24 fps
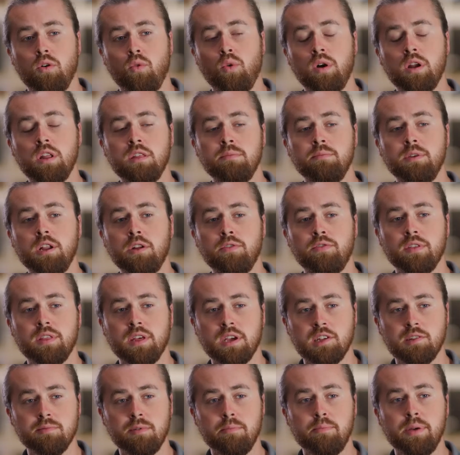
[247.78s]
one of the beautiful
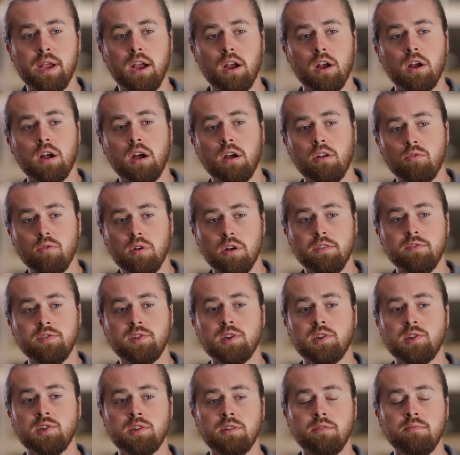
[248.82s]
things about Paragon roof
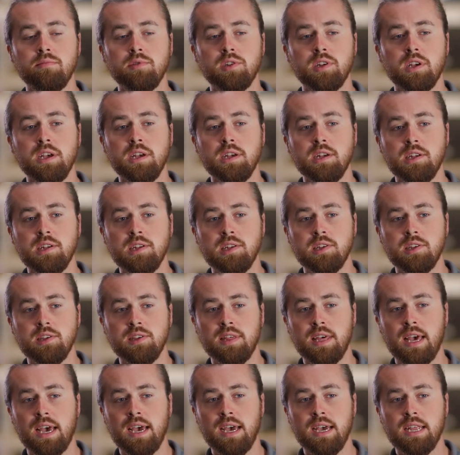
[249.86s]
systems is
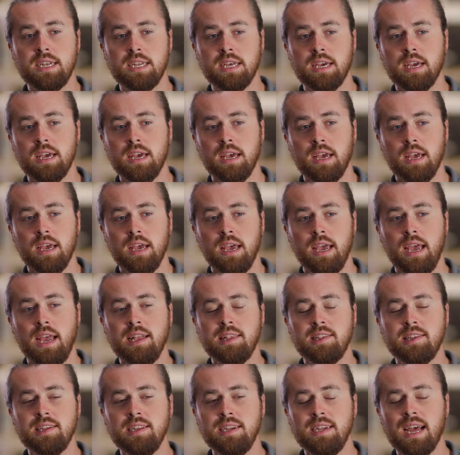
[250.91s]
that
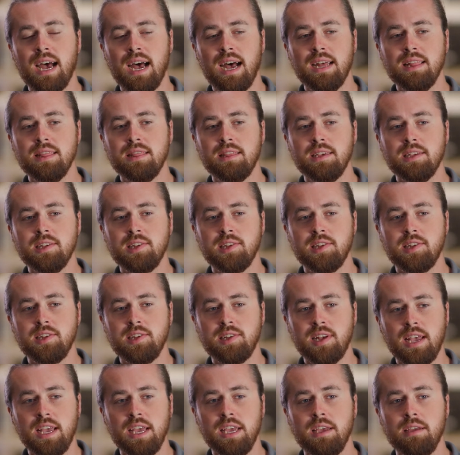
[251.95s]
it's not the
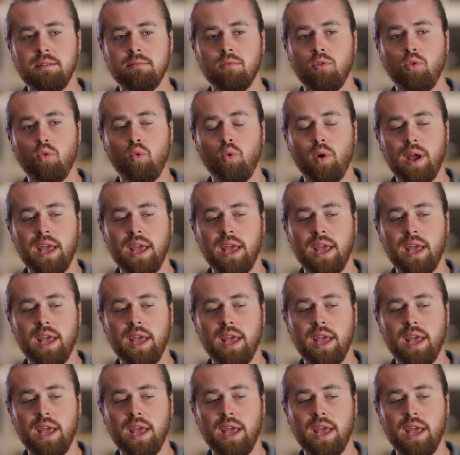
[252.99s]
same